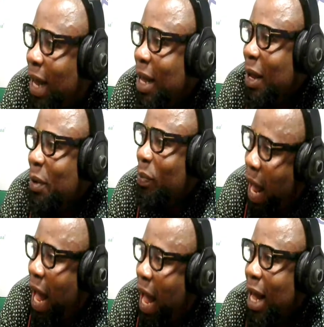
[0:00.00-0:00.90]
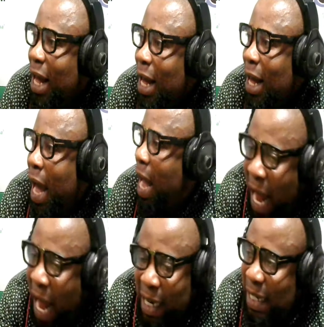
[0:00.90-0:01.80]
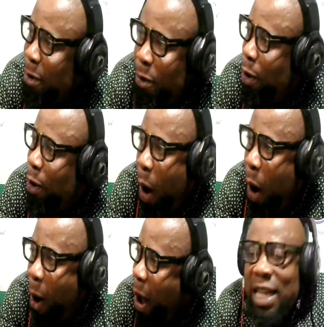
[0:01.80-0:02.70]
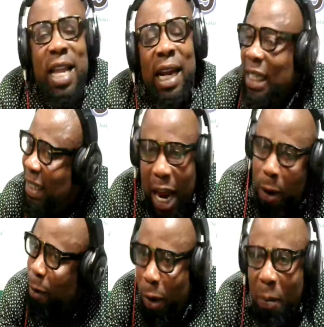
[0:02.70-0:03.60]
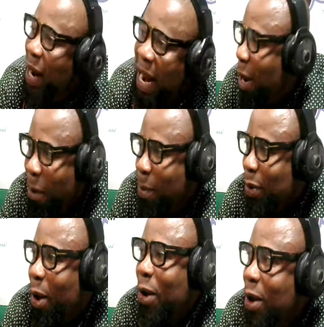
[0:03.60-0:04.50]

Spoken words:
And yet, the dear one more, and yet, the dear one, no ready a woman.